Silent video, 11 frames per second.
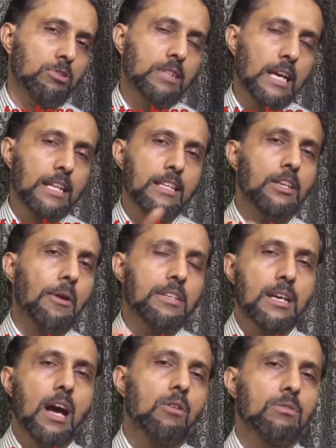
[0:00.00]
study this
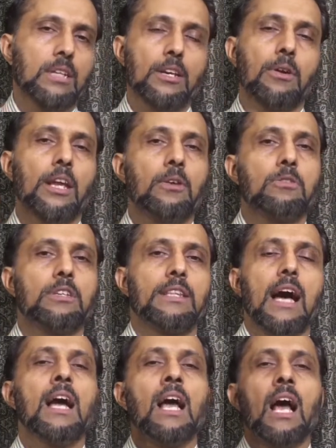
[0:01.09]
equation now, that you can use in
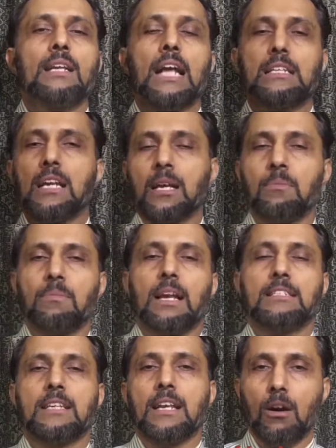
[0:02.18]
the national income
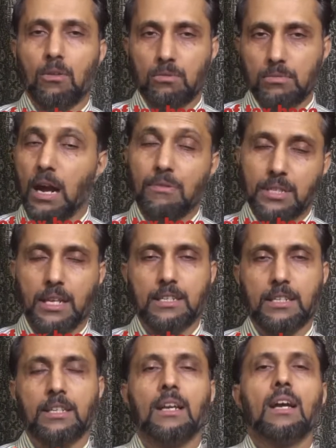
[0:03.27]
lesson now, after
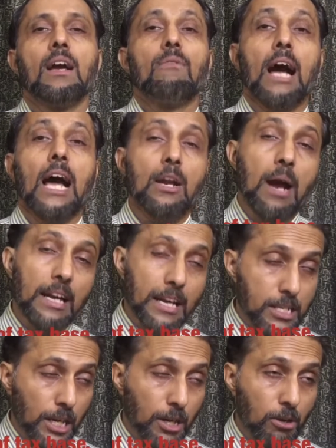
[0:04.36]
that. Value added
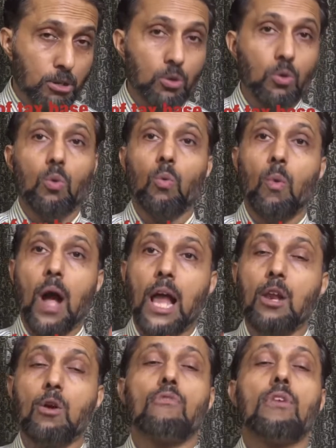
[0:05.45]
is equal to
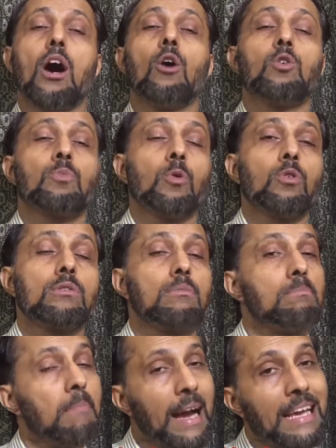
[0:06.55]
value of output
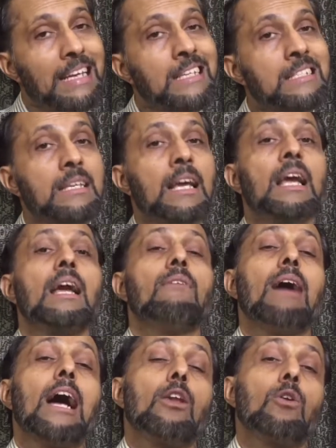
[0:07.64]
minus
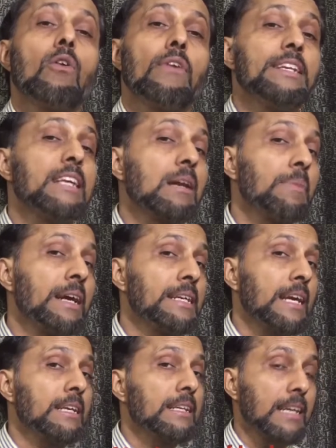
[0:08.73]
value of
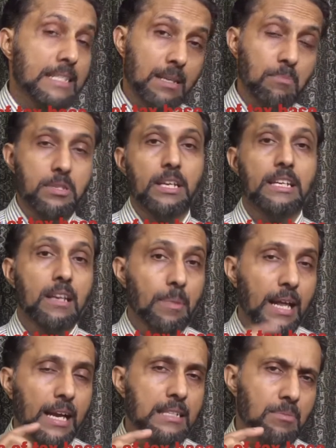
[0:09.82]
intermediate consumption.
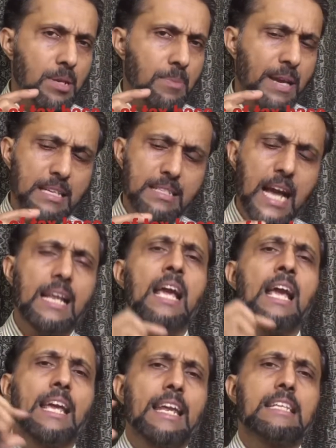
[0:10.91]
Intermediate consumption means
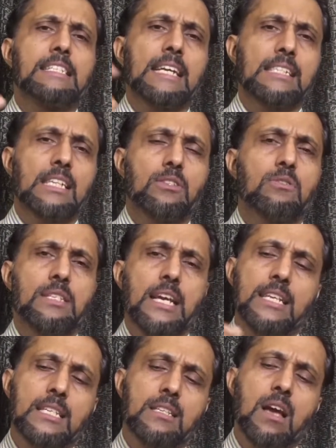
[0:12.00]
that in each successive
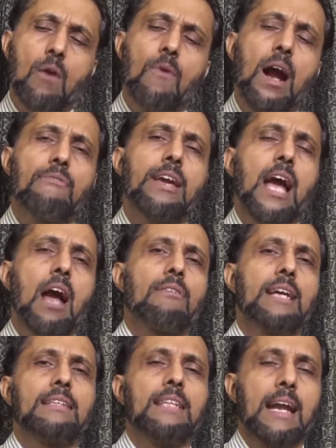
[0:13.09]
stages, what we have
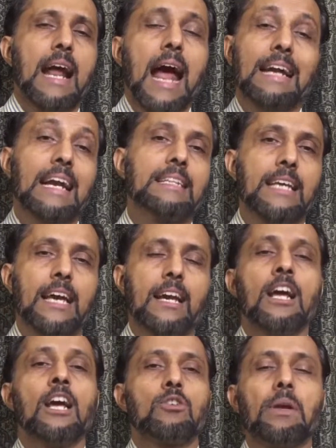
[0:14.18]
done there, added there
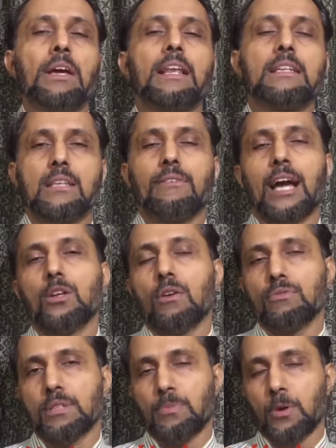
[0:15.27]
to increase the value
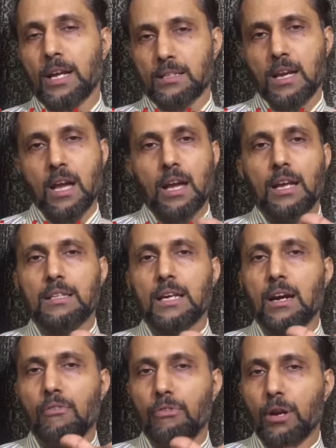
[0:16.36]
of the product. In
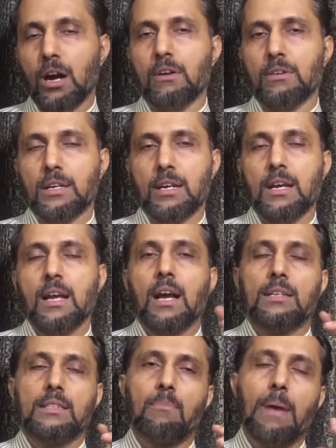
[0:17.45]
the flour,
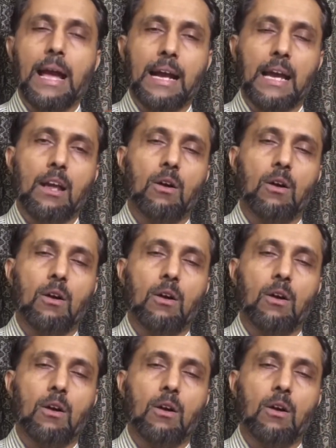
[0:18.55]
the bakery